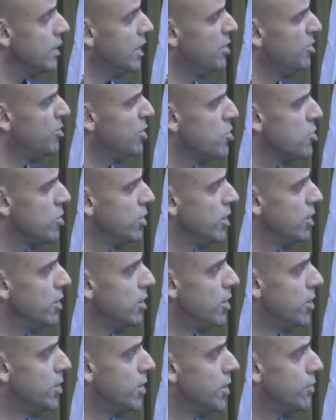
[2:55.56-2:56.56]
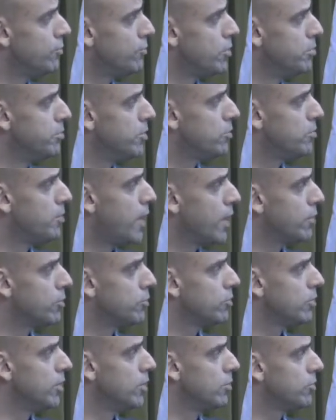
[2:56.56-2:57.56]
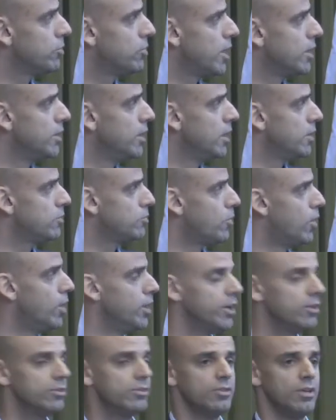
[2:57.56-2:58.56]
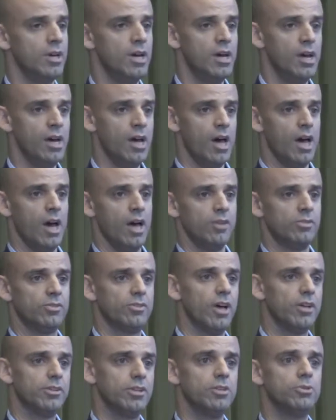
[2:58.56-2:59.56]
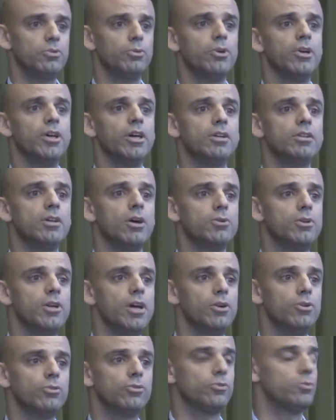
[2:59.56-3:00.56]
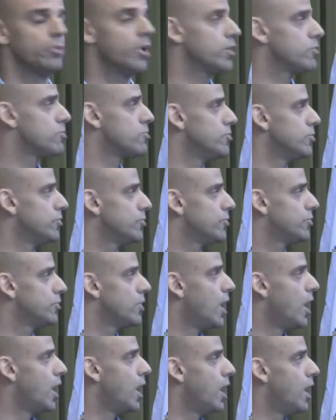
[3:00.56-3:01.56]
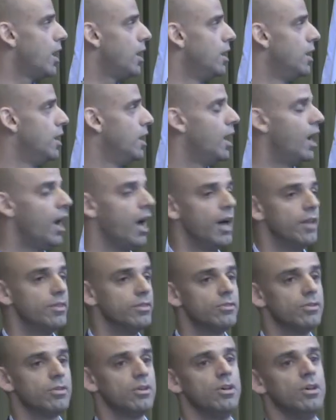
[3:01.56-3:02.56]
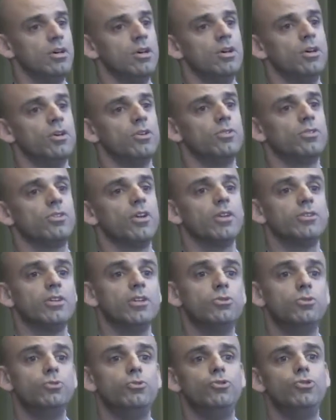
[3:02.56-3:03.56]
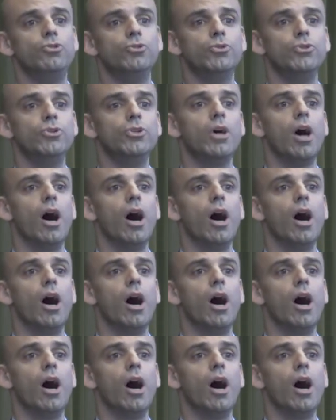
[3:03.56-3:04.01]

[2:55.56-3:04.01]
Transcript: essentially learning from these microscale oxide electronics, starting to create our nanostructures, and starting to tune